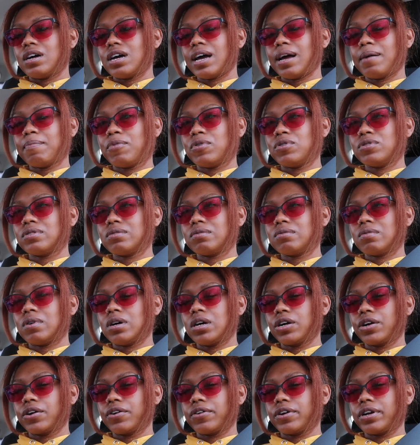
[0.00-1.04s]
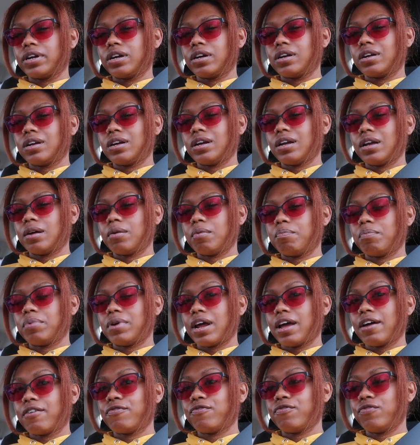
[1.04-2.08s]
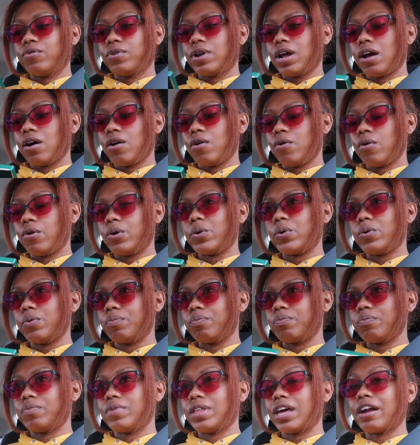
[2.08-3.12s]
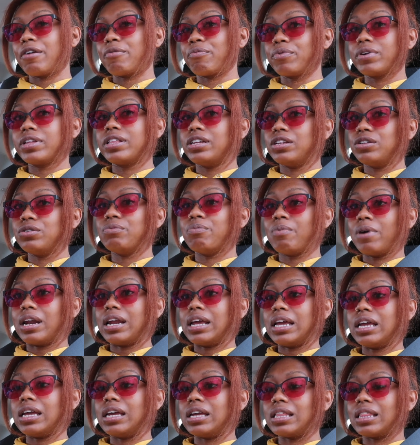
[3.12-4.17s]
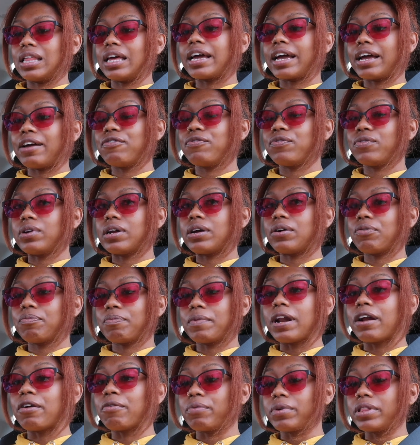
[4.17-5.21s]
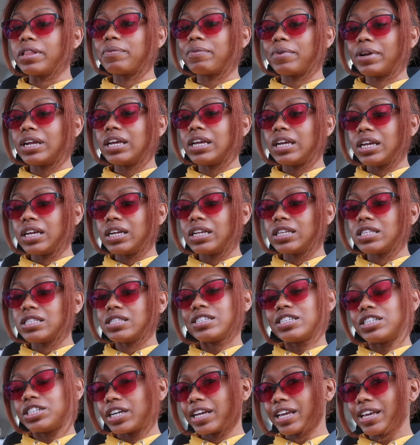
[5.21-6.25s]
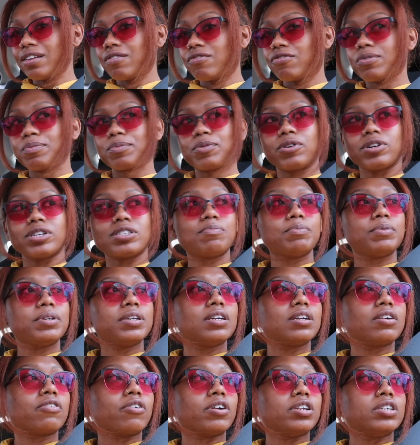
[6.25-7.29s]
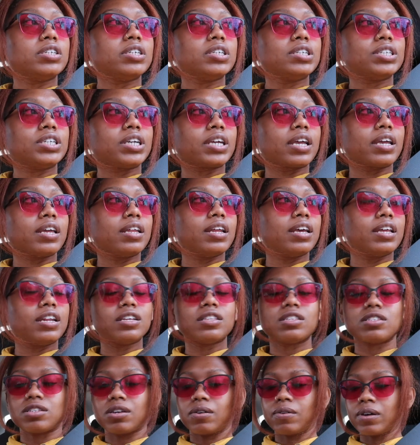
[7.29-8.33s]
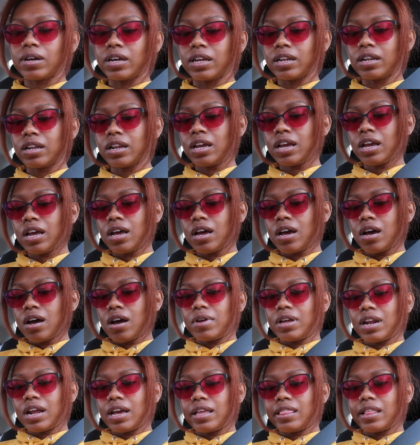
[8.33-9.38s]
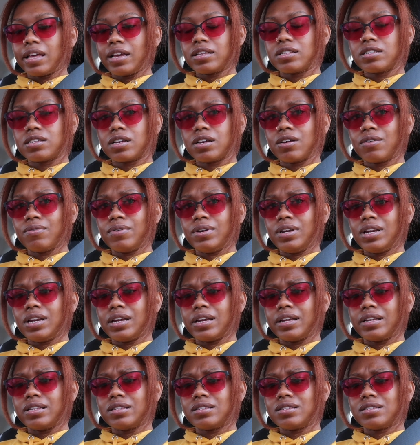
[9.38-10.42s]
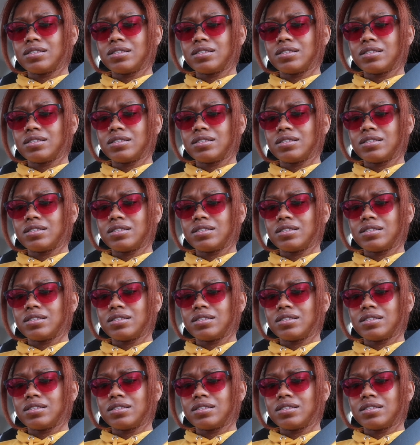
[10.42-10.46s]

I'm also hungry, but I have food at home that I really do want to eat. Like, I have food at home that I really want to eat. It's chicken from Crispy Crunchy Chicken, and it's so good, and I'd like to go eat it.